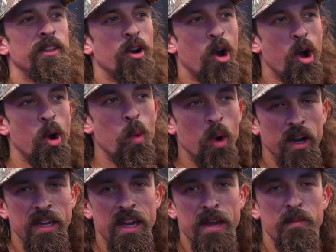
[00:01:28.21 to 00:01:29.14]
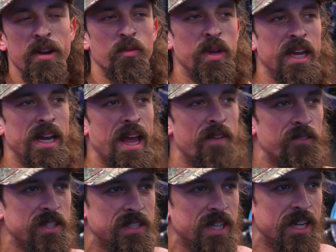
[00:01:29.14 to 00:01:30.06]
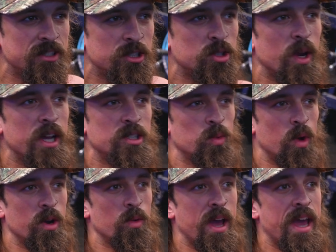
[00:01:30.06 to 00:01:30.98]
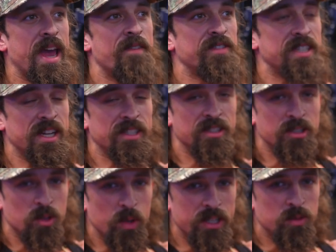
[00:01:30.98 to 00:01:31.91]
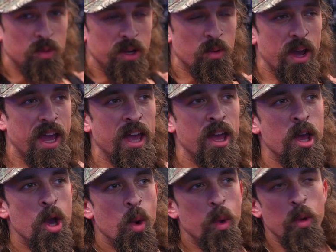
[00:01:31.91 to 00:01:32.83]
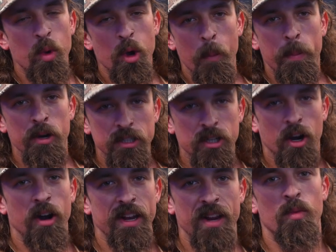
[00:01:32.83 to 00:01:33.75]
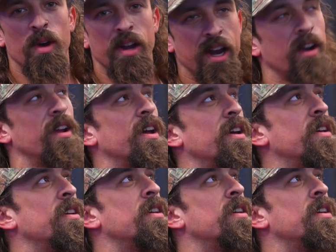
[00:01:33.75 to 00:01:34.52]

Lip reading: They're all working, but if we can emphasize the stretch one way, emphasize the squeeze one way, we will put target in one area.